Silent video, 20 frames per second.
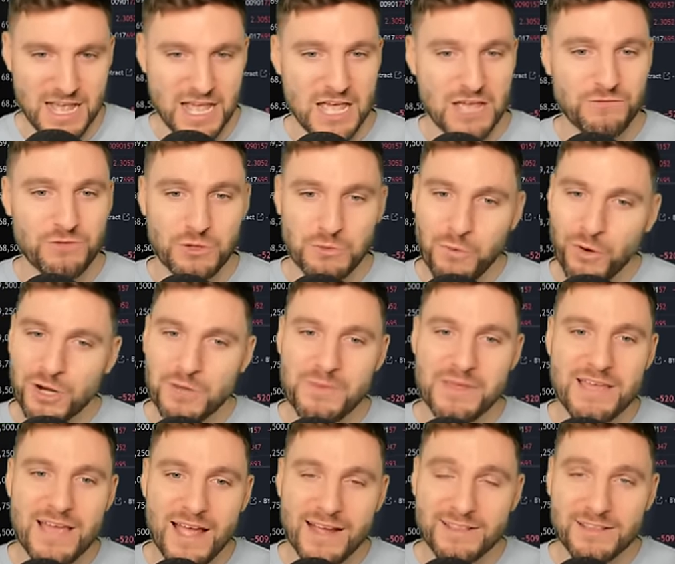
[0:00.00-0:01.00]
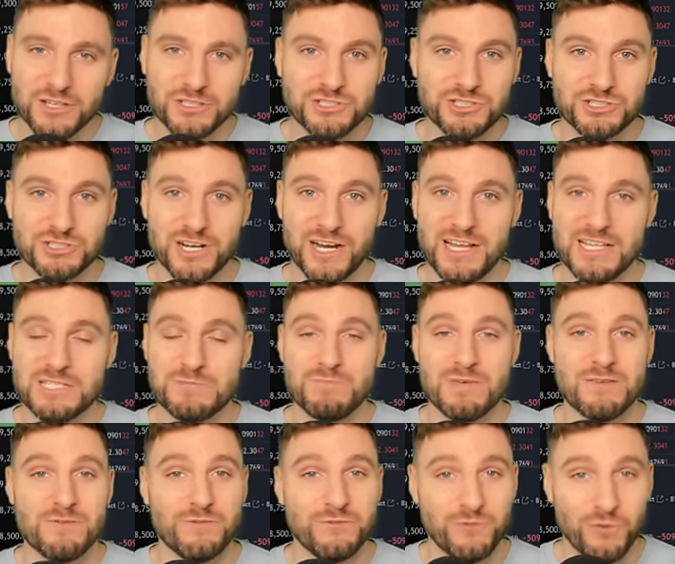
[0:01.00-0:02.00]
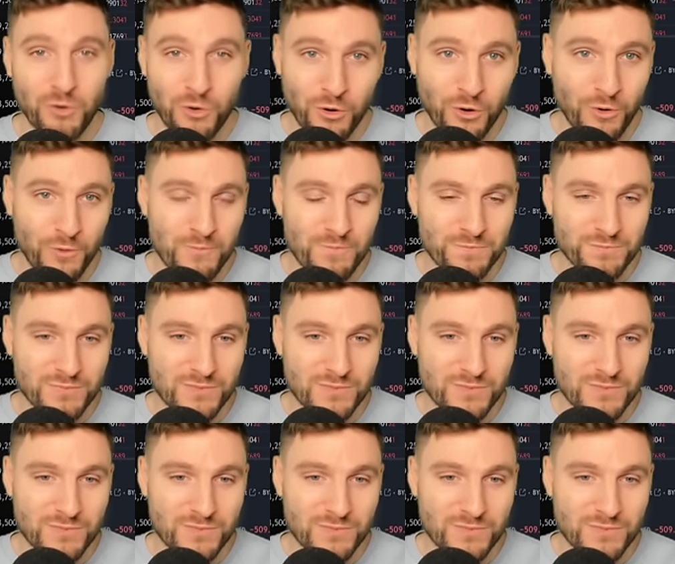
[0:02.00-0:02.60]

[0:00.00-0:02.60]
If you want to be getting those trades before